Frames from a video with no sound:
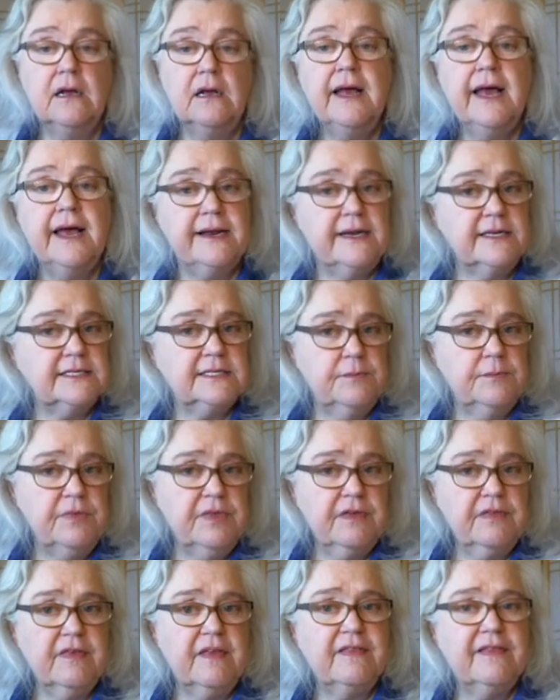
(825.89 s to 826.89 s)
And it's
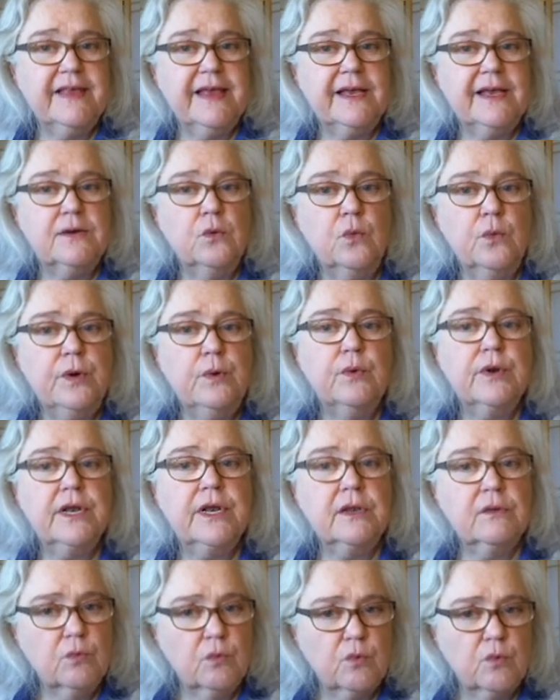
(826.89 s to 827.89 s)
something that we want
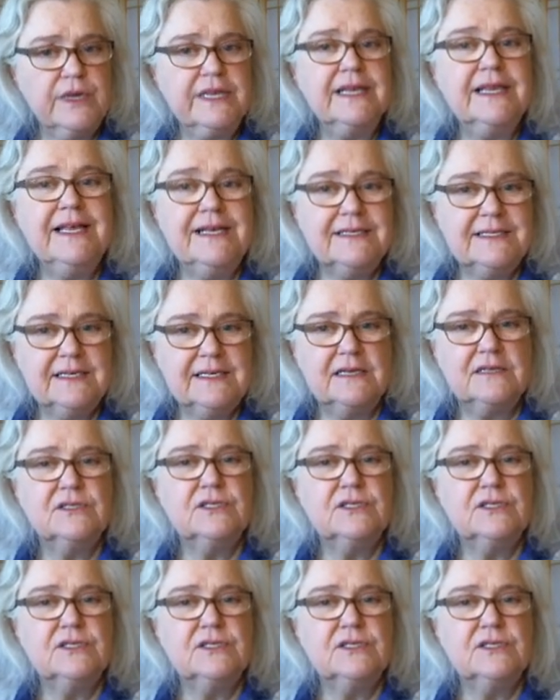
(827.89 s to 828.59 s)
to release and